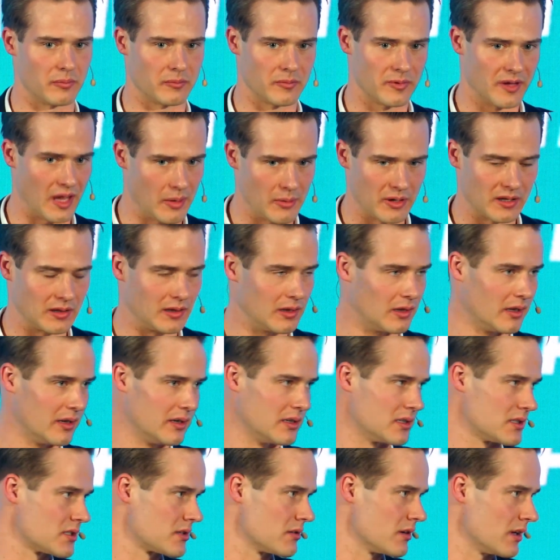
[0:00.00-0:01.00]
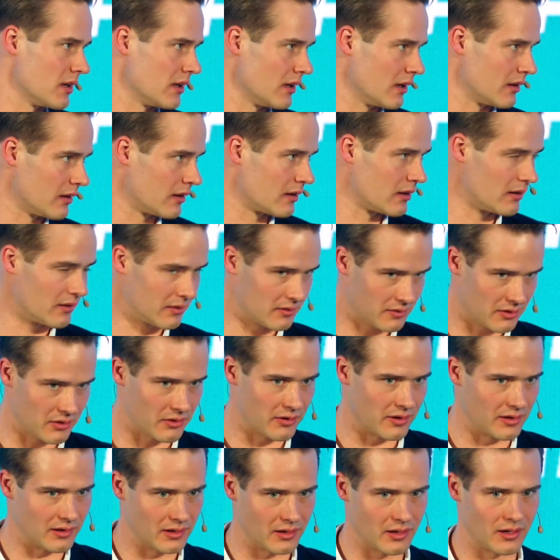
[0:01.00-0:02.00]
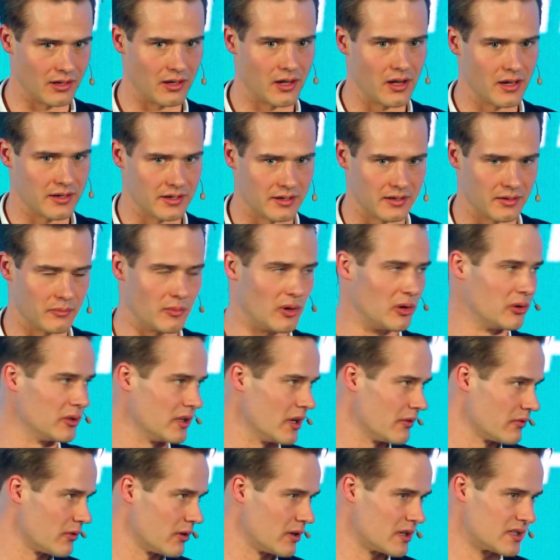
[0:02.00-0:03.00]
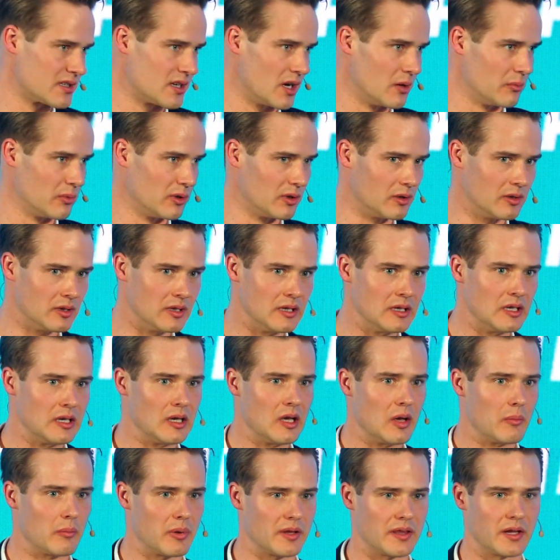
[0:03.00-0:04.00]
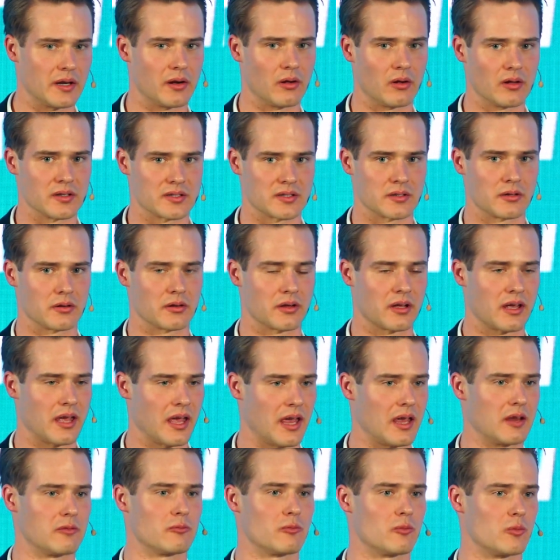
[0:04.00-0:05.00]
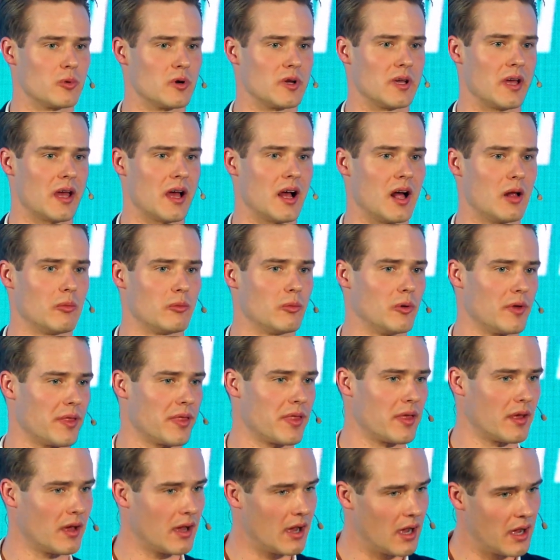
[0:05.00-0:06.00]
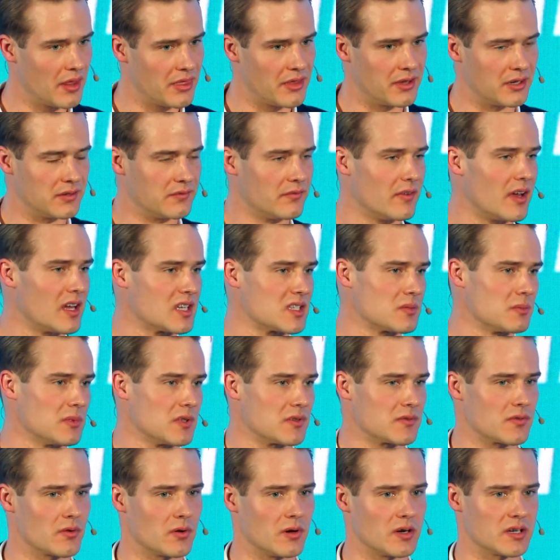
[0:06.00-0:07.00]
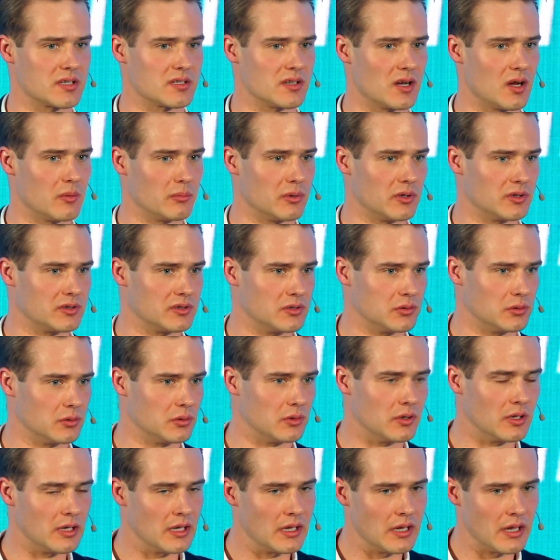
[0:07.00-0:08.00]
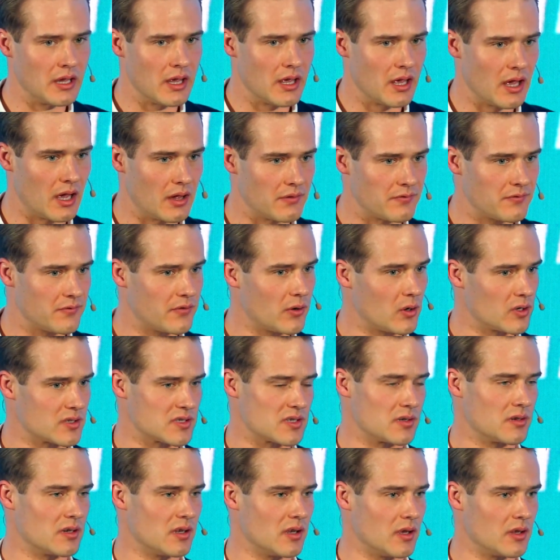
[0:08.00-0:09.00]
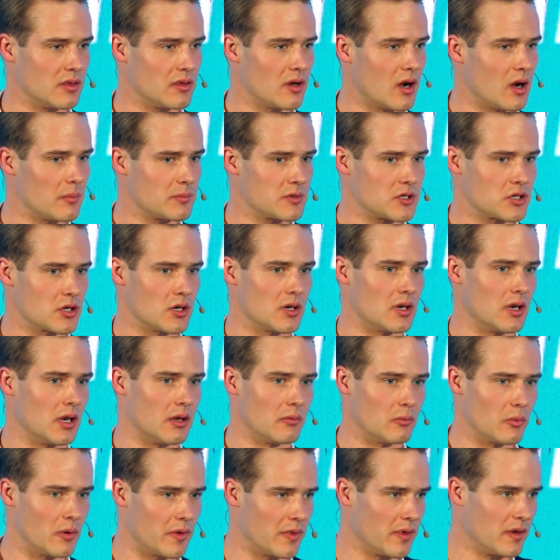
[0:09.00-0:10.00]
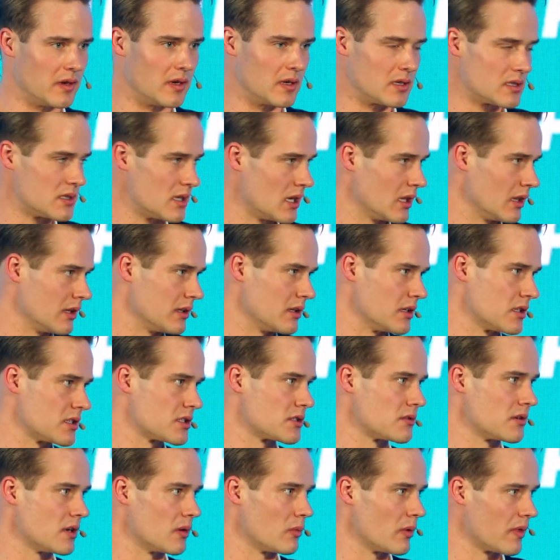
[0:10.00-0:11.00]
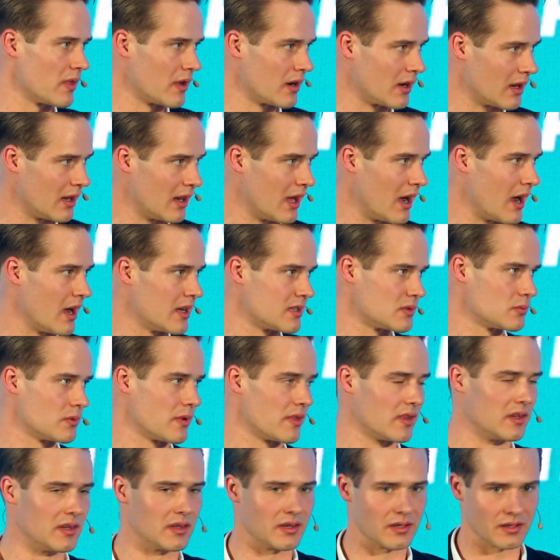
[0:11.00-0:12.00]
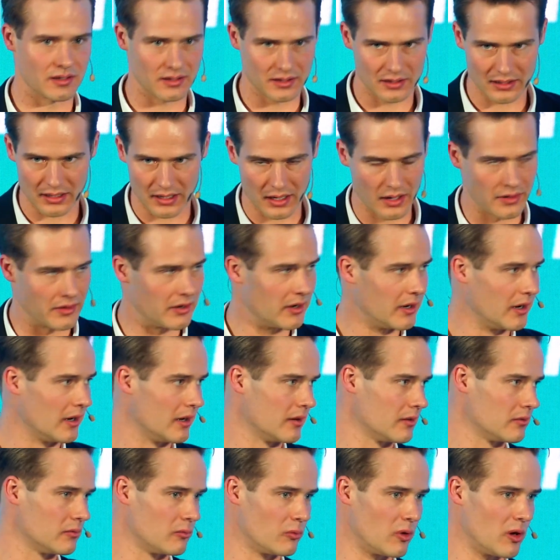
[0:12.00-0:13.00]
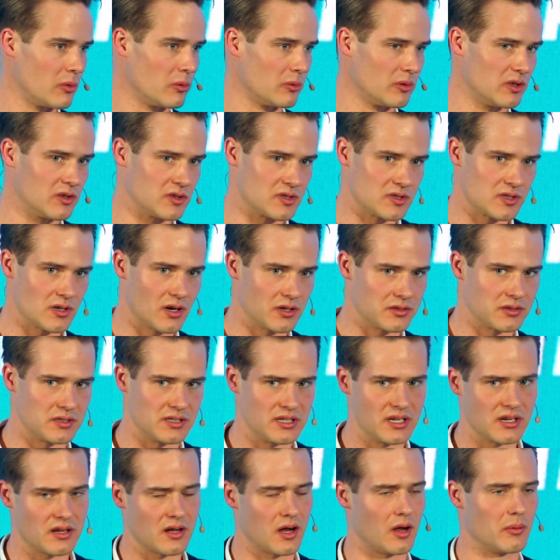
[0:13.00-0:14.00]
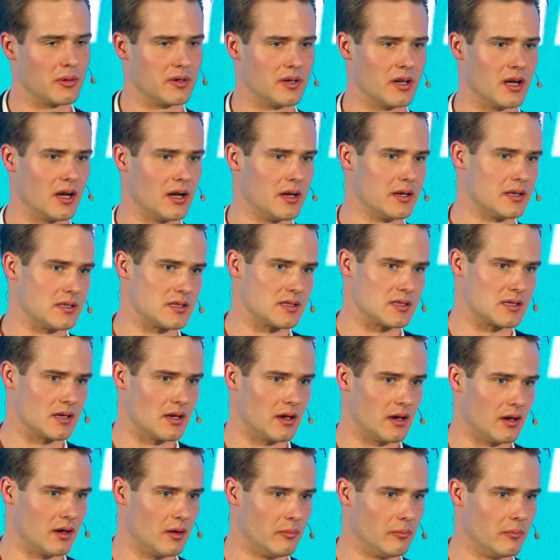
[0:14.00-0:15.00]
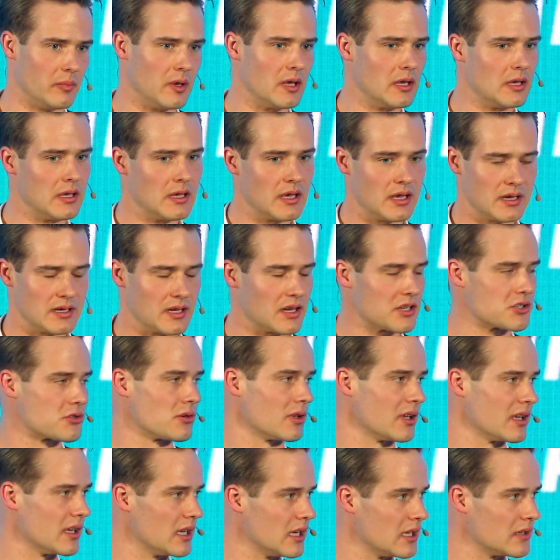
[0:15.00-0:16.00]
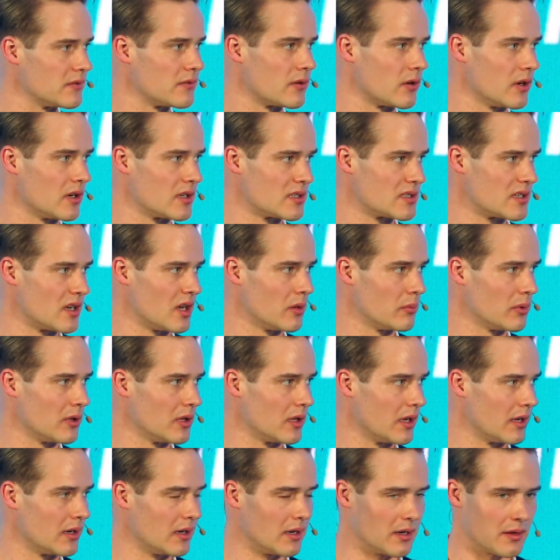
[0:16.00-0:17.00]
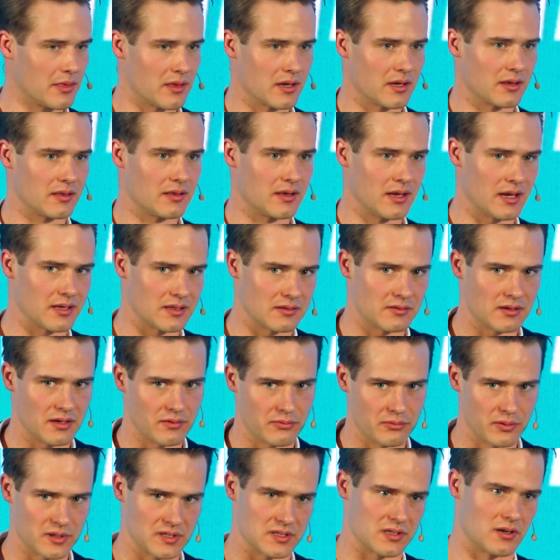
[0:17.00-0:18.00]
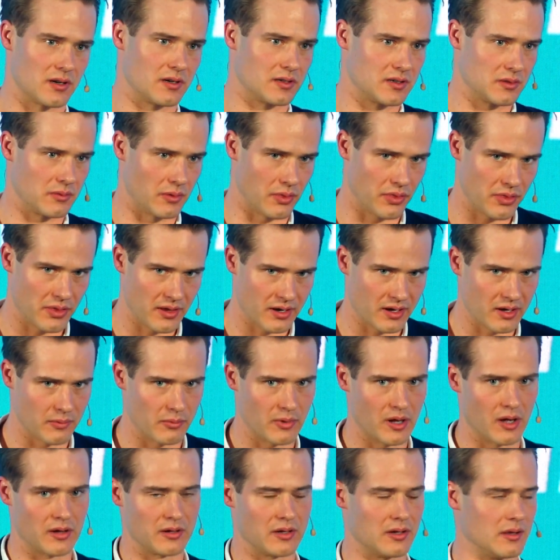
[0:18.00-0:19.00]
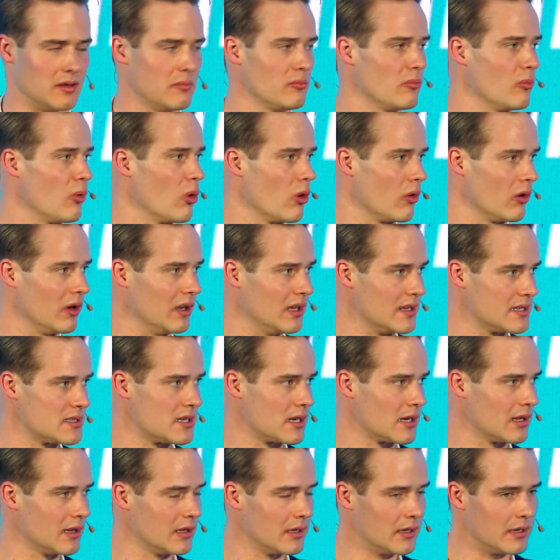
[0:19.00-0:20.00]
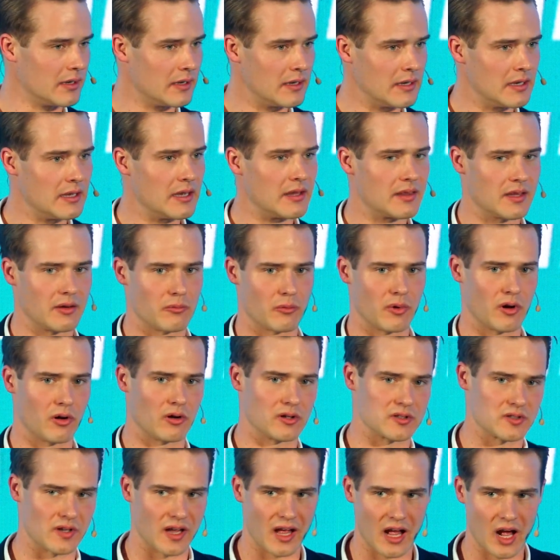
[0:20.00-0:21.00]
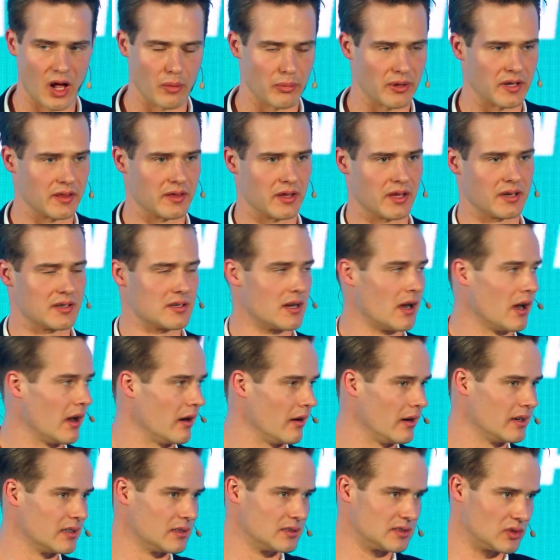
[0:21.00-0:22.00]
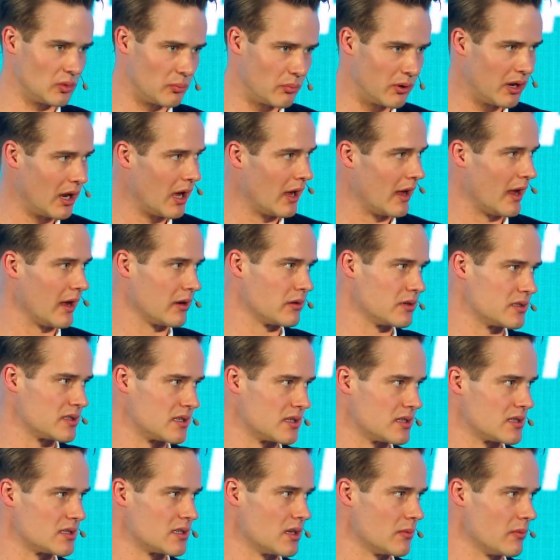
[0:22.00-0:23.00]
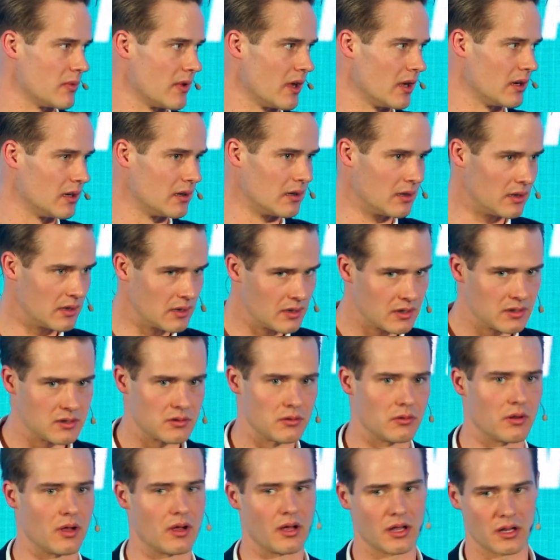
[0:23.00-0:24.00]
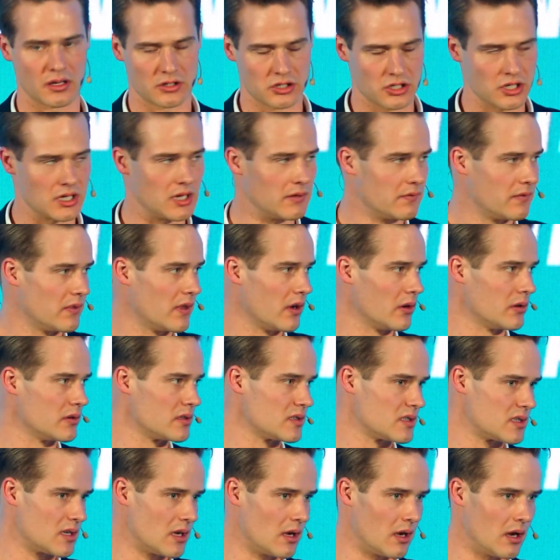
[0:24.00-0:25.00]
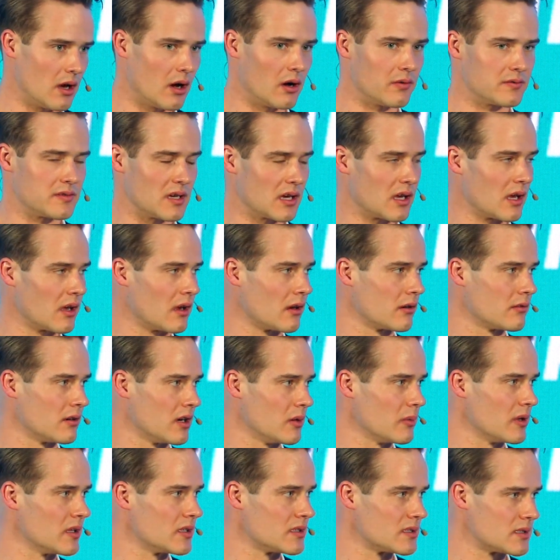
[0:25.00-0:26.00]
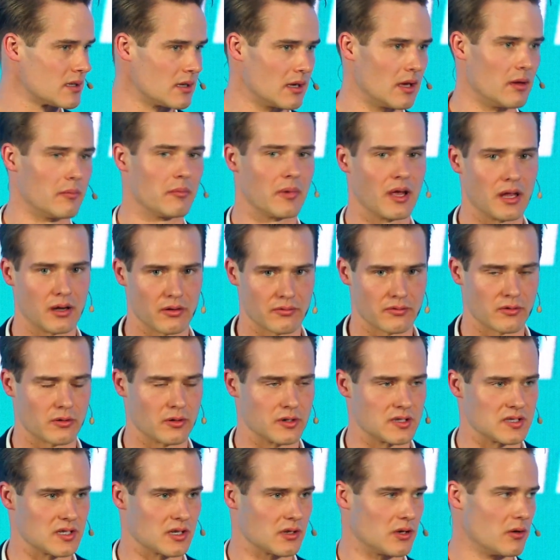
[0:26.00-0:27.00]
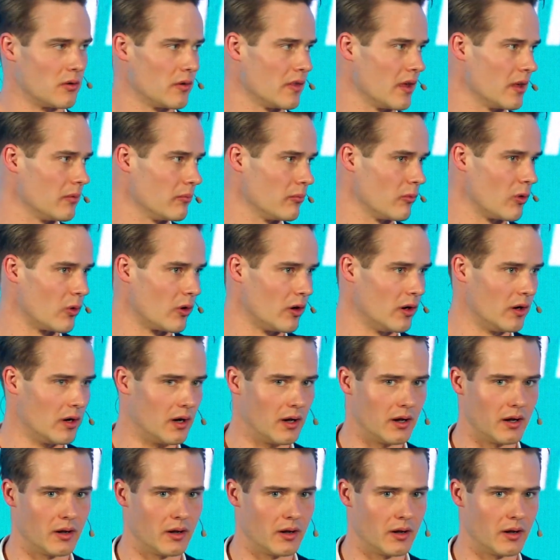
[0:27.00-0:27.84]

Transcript: chemical industry, currently a lot in ammonia, for example, but then also can we help with other investments, for example, to foster the adoption within the steel industry, within glass, within other, where you start to decarbonize industrial heat, for example. And I think that if we start to think about it more holistically, then we're also helping the entire supply ecosystem then to achieve those off-taking agreements and of course secure then more